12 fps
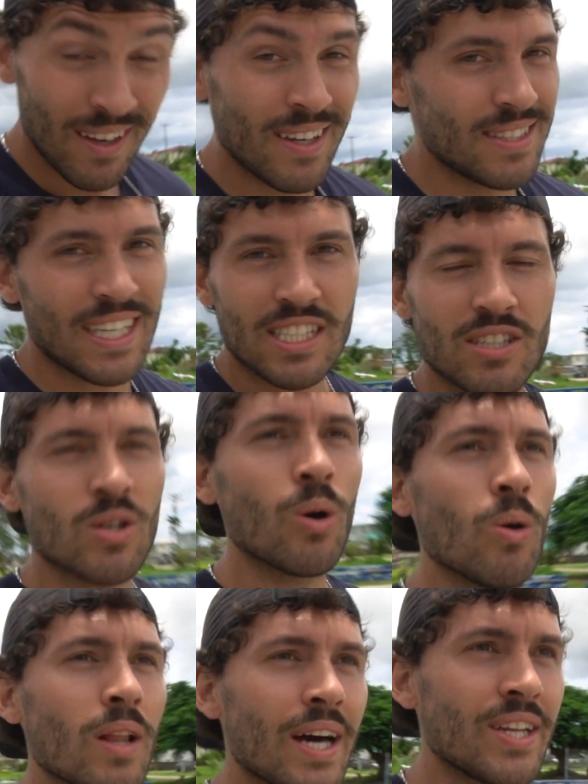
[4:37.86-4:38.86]
it takes a
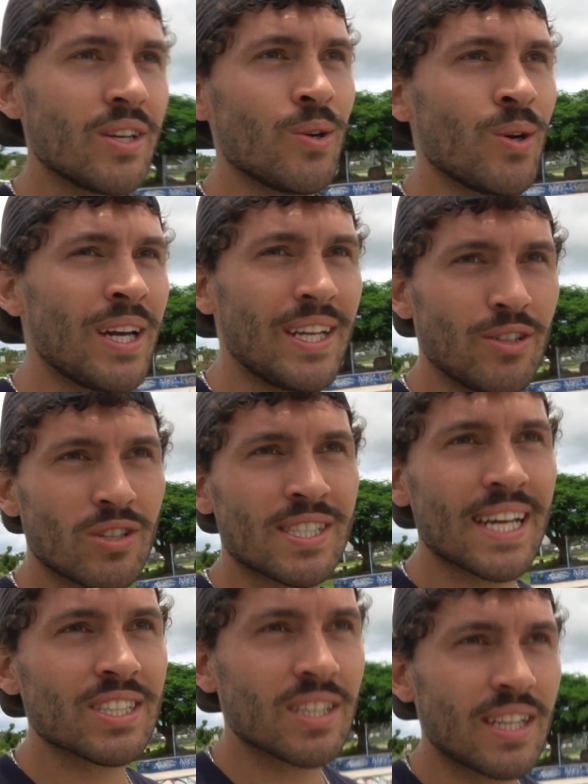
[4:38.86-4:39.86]
toll on you in your
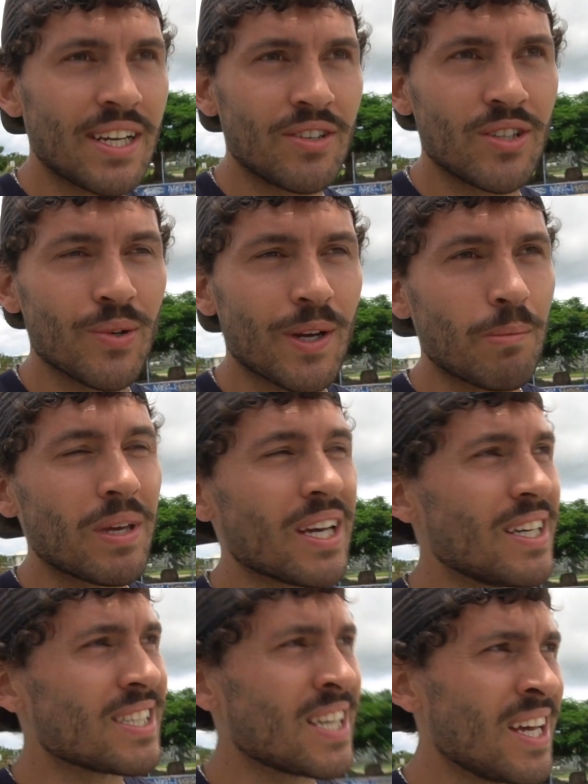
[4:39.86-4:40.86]
session that you're doing,
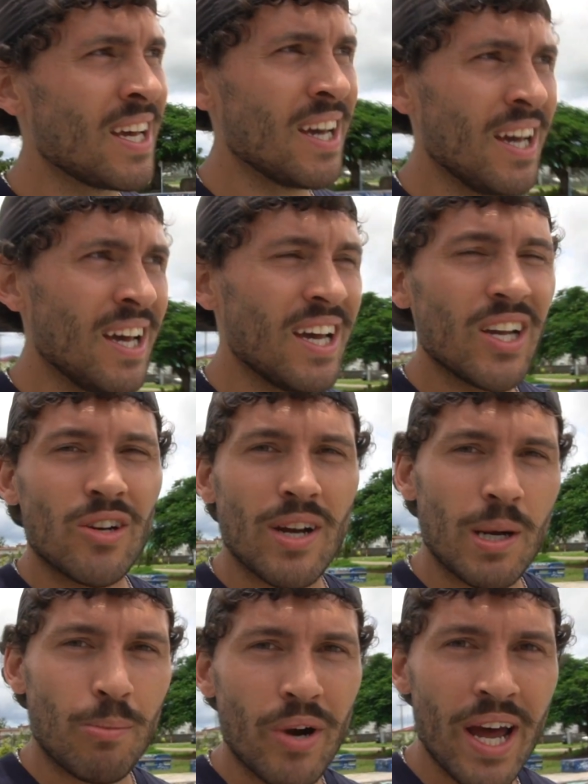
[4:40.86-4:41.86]
because you're
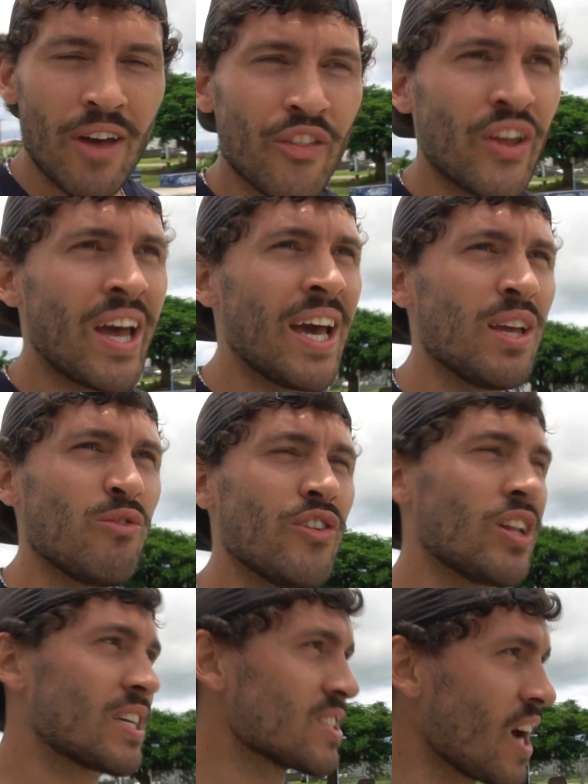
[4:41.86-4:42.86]
out of breath, you
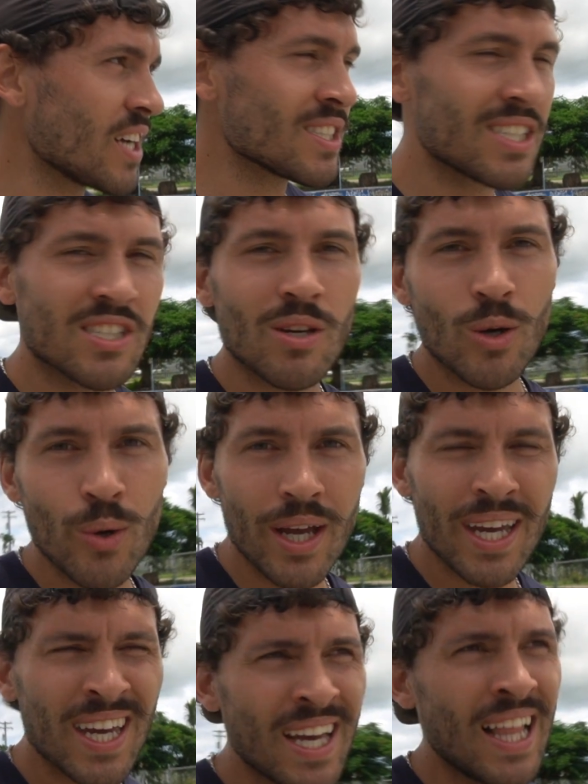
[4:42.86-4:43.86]
feel exhausted so
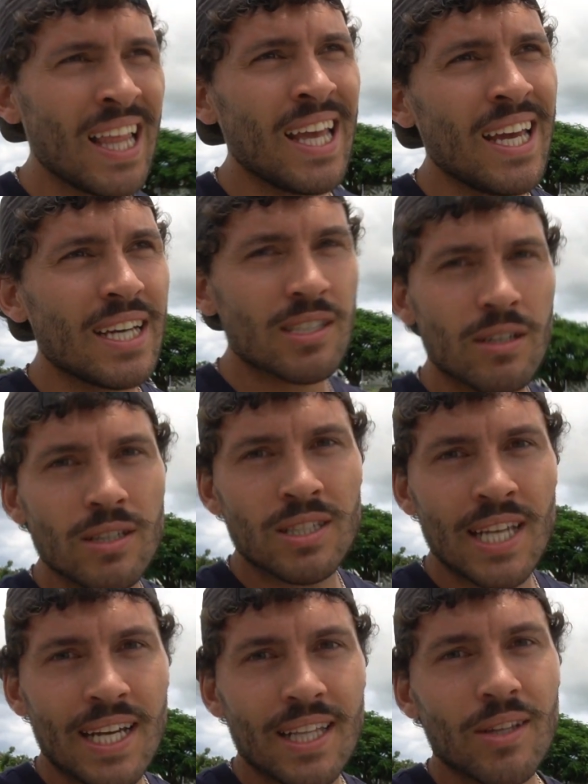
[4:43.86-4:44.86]
quick. It's good to
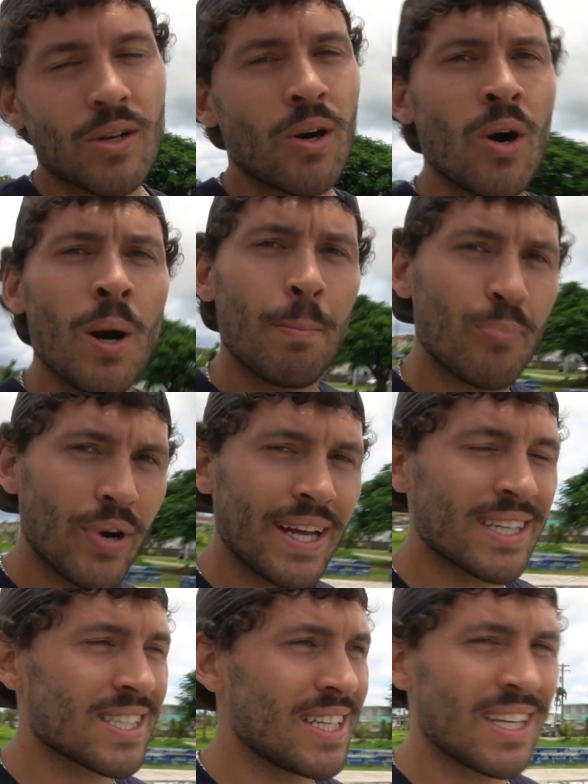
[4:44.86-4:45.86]
take little
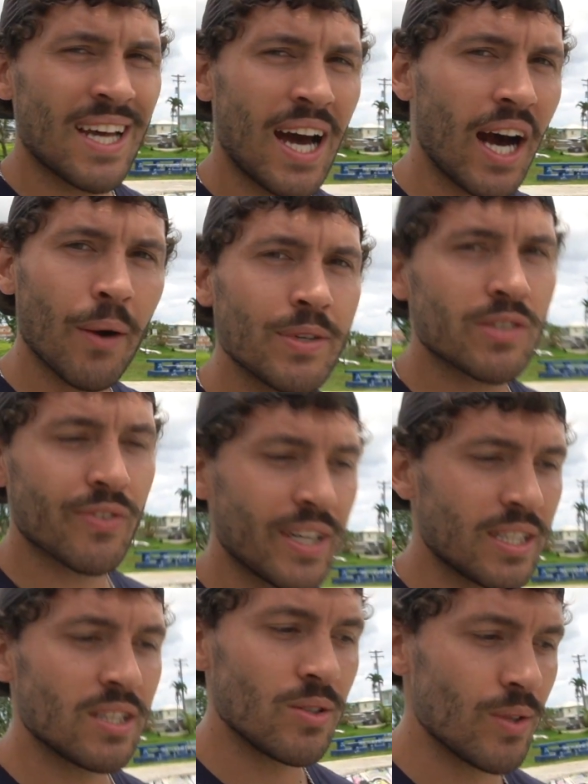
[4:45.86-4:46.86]
breaks, and I always
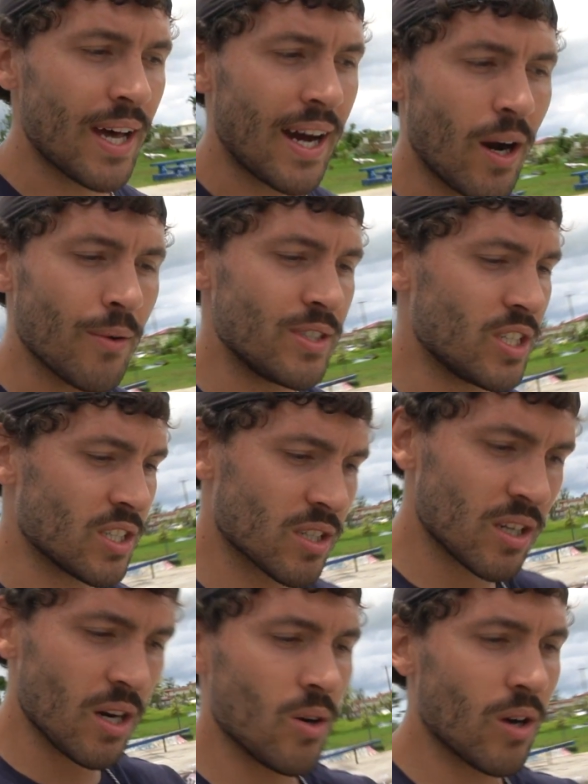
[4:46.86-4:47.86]
forget to do that. I always just
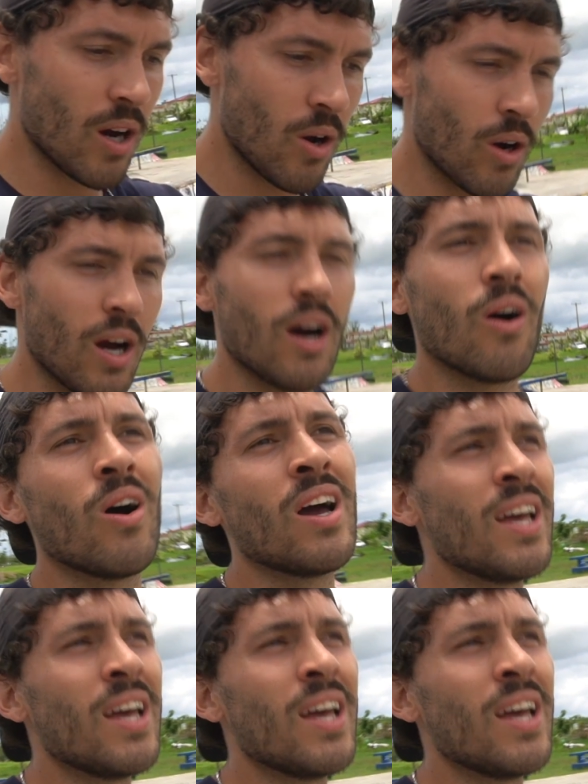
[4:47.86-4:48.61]
go, go, go.